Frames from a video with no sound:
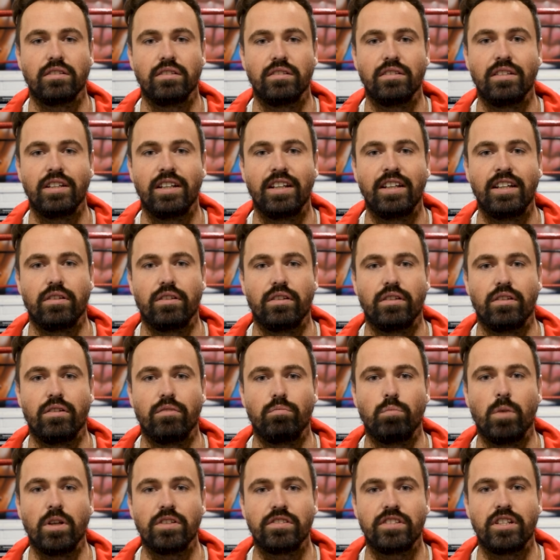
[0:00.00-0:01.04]
And
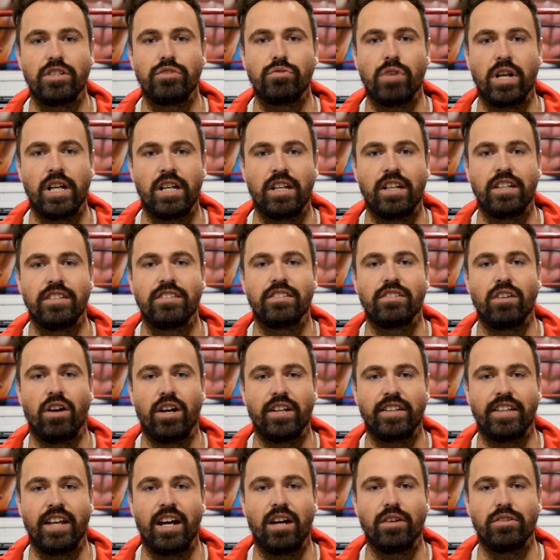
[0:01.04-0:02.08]
once the adrenaline's
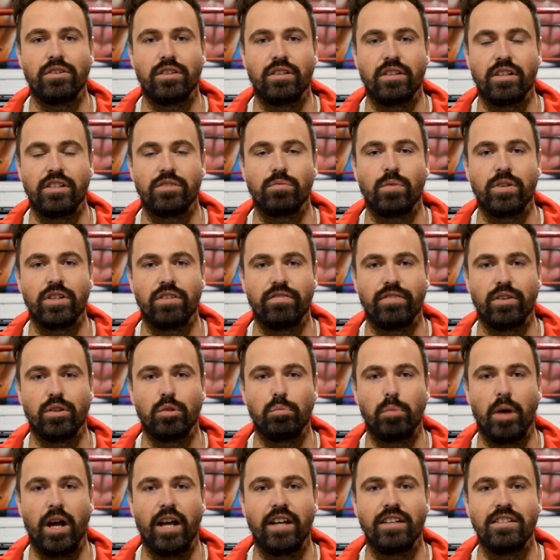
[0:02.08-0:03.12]
died down, it's when you feel
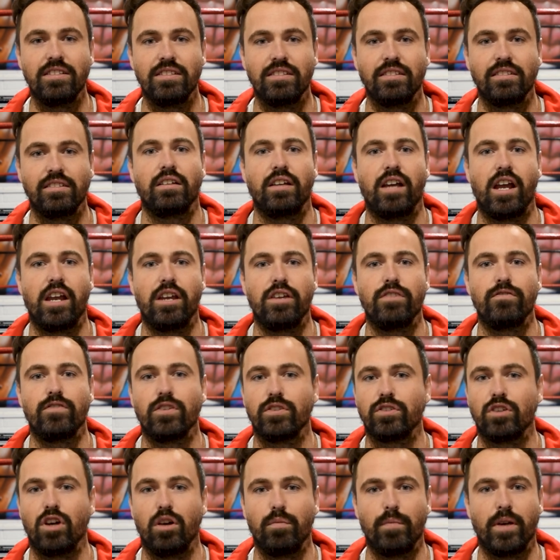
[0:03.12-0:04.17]
the pain. You've
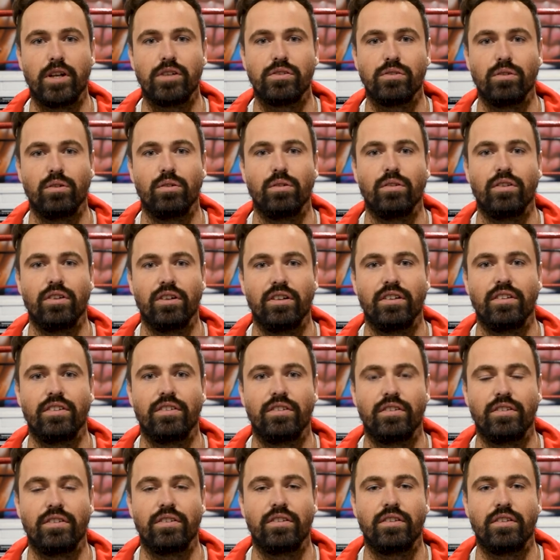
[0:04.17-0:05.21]
just got to make sure that
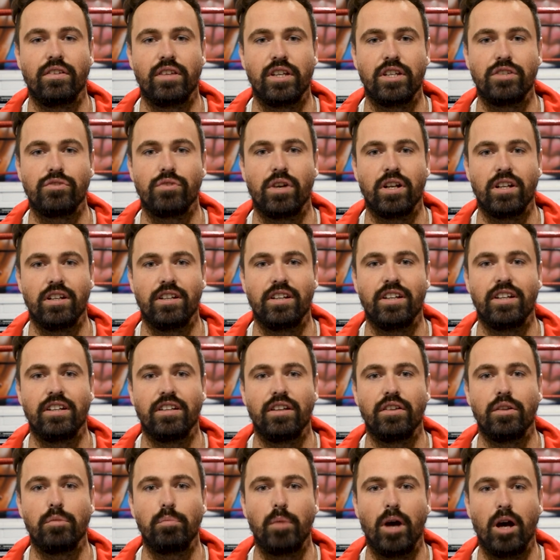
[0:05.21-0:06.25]
the adrenaline
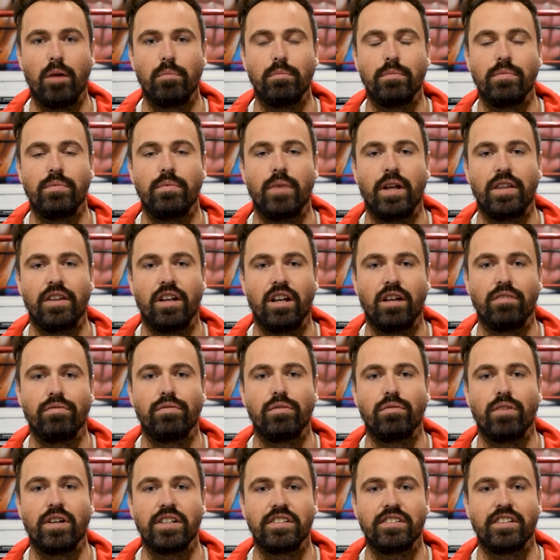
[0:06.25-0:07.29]
and the pump and the love
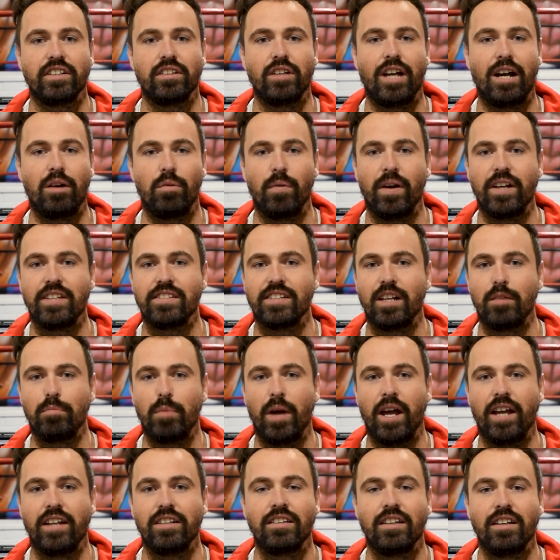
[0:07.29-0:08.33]
for wrestling outweighs that
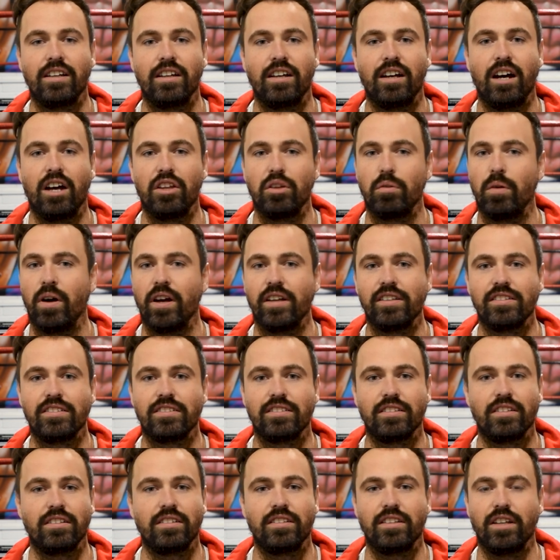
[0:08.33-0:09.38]
pain.
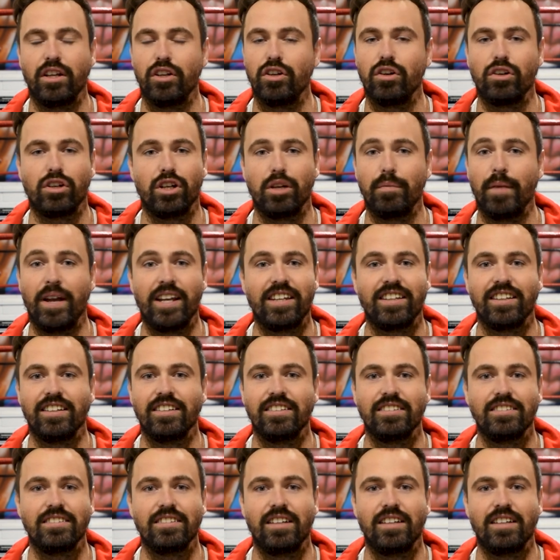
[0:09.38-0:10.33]
Otherwise, you're not going to make it.